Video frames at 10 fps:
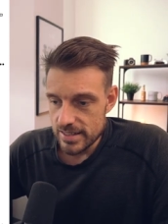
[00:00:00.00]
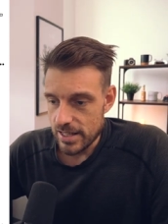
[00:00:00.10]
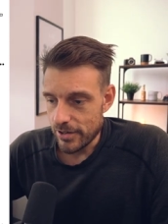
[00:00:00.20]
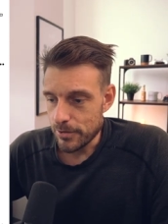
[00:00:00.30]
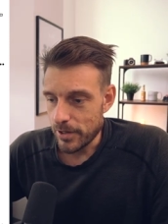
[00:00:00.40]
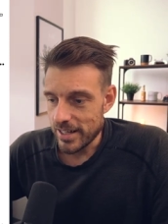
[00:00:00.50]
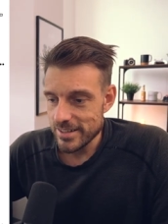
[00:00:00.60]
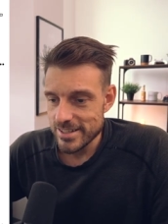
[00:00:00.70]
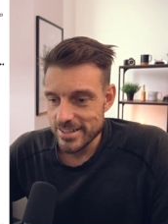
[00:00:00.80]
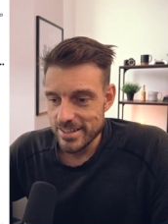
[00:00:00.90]
Is there anyone
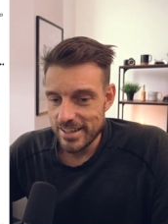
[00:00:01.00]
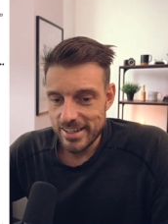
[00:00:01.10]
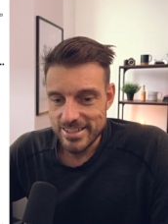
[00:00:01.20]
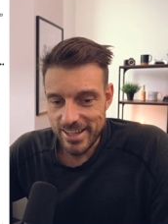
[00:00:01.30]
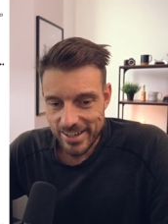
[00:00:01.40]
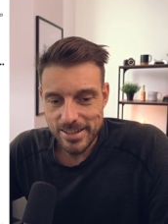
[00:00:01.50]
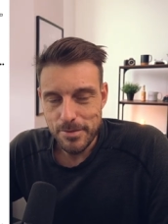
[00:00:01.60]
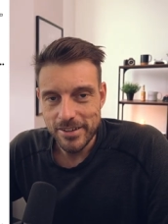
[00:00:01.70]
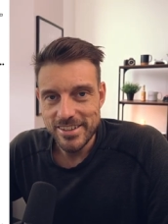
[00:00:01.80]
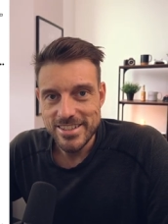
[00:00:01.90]
else excited
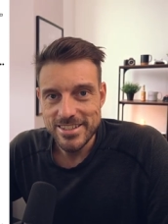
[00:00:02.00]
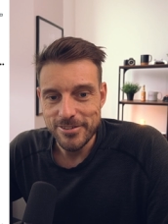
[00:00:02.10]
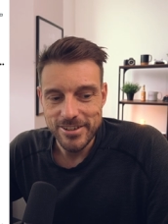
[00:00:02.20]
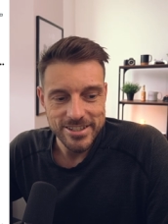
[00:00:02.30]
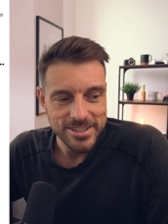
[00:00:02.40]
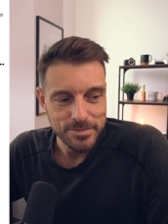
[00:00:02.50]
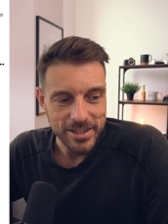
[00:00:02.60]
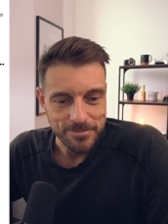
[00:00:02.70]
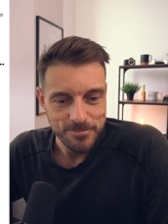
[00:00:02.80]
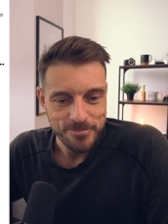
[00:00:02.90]
about this or just
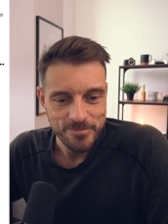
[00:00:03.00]
me?